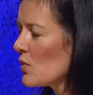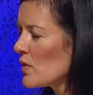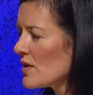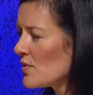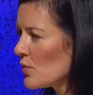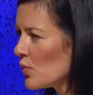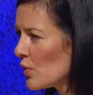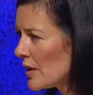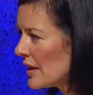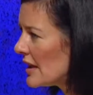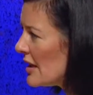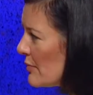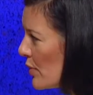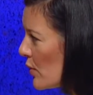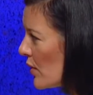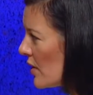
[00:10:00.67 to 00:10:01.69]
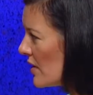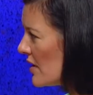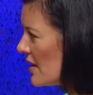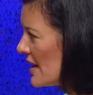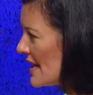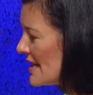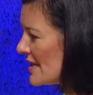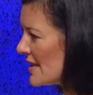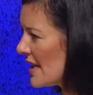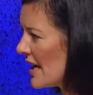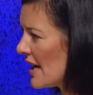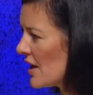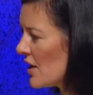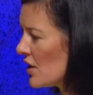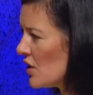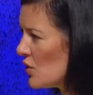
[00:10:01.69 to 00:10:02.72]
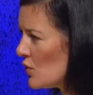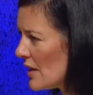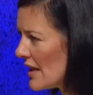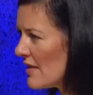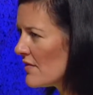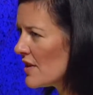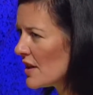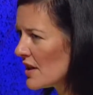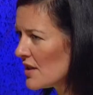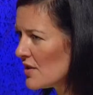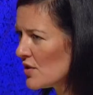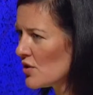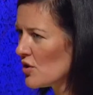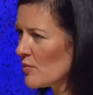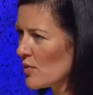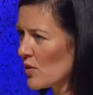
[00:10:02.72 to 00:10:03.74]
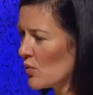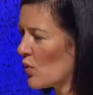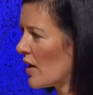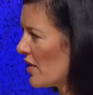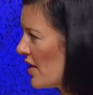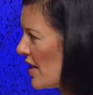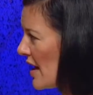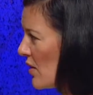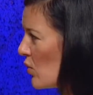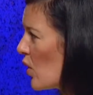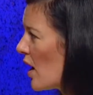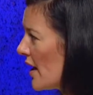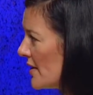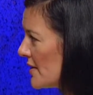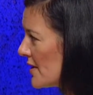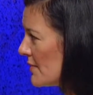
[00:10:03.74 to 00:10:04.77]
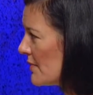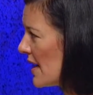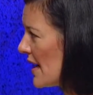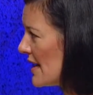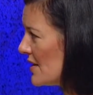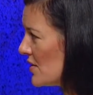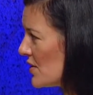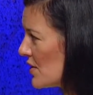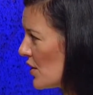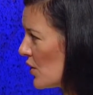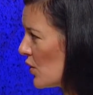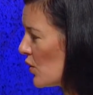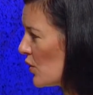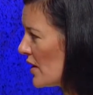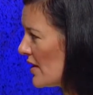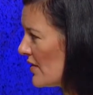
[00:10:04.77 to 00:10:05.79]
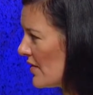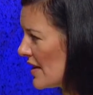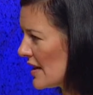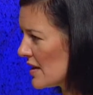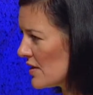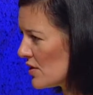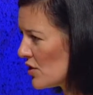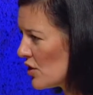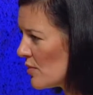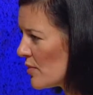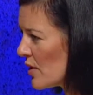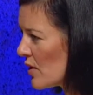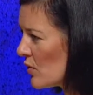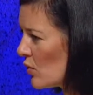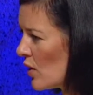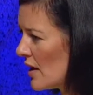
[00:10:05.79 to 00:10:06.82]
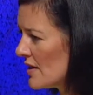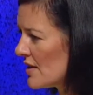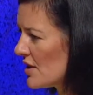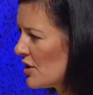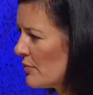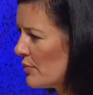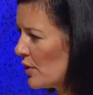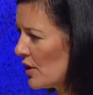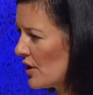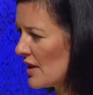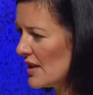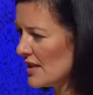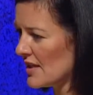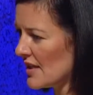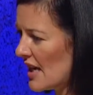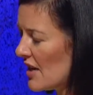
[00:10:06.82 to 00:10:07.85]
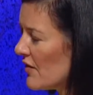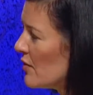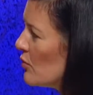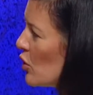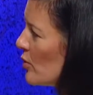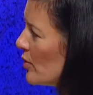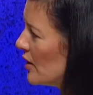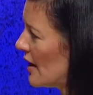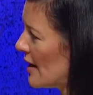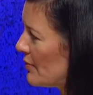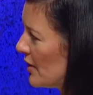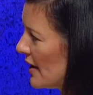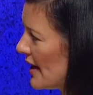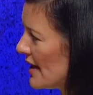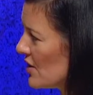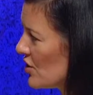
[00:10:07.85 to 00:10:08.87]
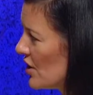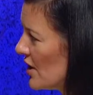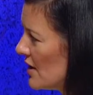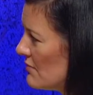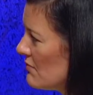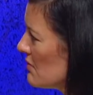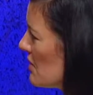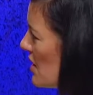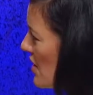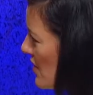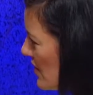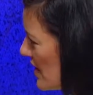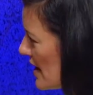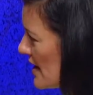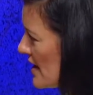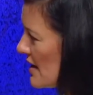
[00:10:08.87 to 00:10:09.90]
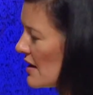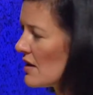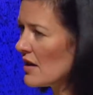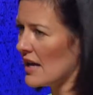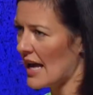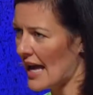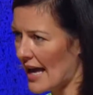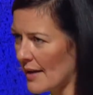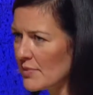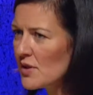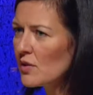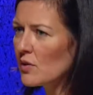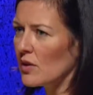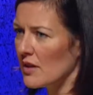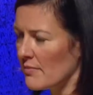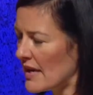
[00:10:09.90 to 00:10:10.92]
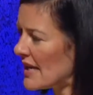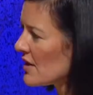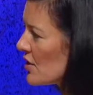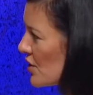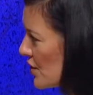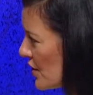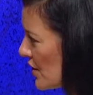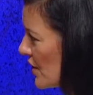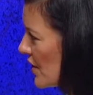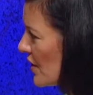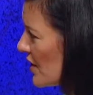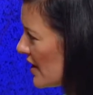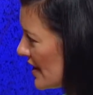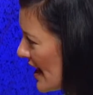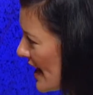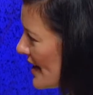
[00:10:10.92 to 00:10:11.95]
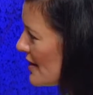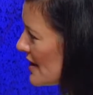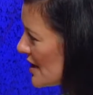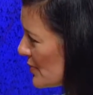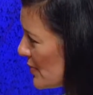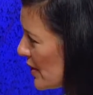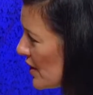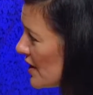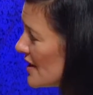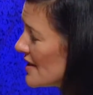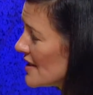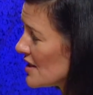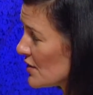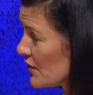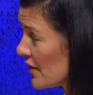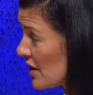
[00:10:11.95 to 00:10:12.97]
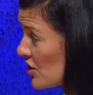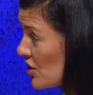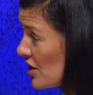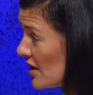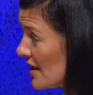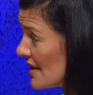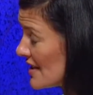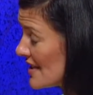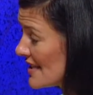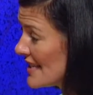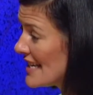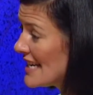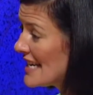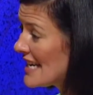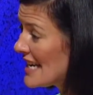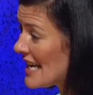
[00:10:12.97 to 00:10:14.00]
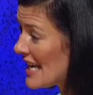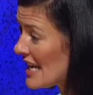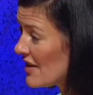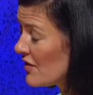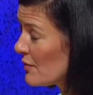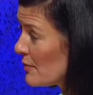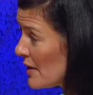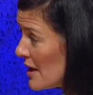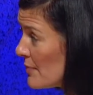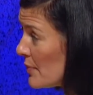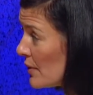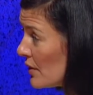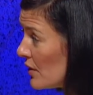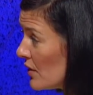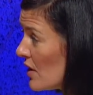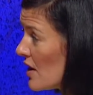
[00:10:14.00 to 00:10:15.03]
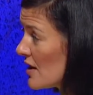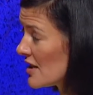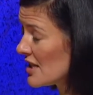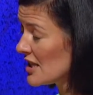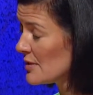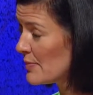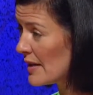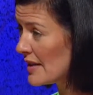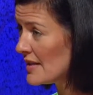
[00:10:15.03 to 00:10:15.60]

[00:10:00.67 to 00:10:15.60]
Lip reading: what's really important is that you give the consumer what they want. And so if a consumer wants to book inside of a mobile application, then absolutely make sure that that experience is frictionless. If people are spending